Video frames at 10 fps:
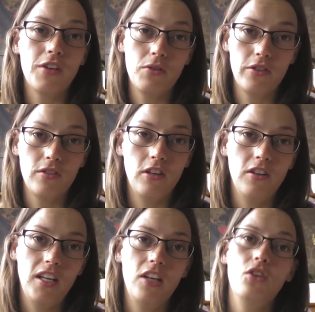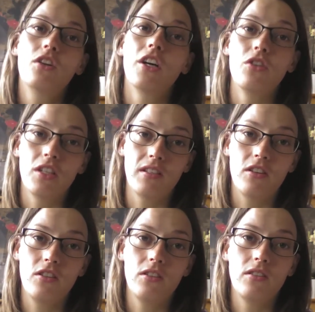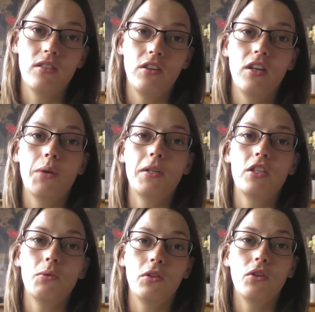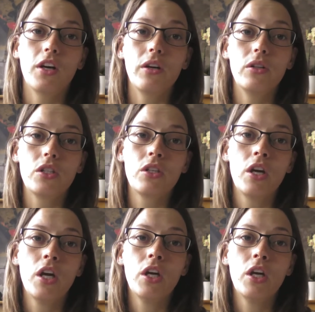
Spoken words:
focus on in your coaching sessions that you go into with your coach.